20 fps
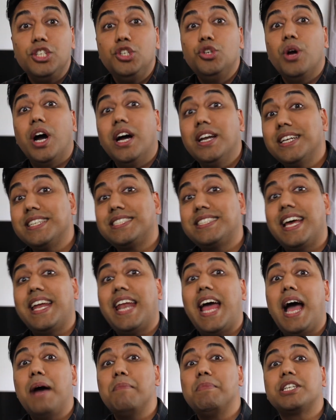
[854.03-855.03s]
You understand
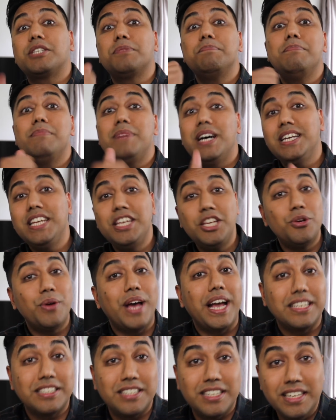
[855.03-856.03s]
how much money you
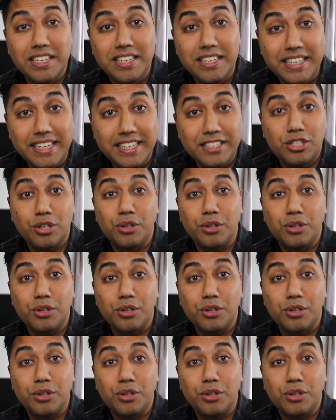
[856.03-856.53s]
actually need.